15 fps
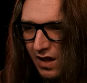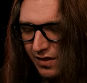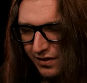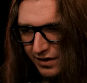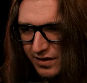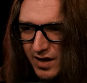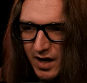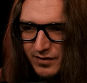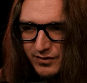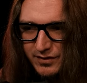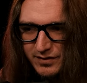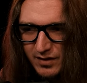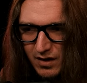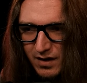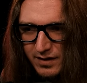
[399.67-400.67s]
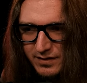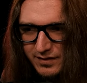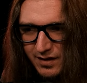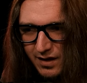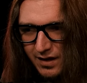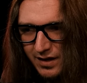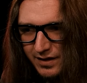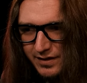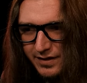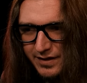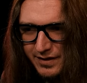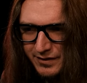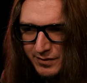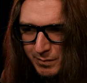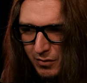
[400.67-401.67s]
The nitrous oxide
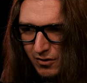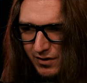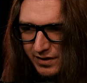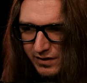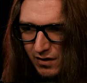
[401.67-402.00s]
is burning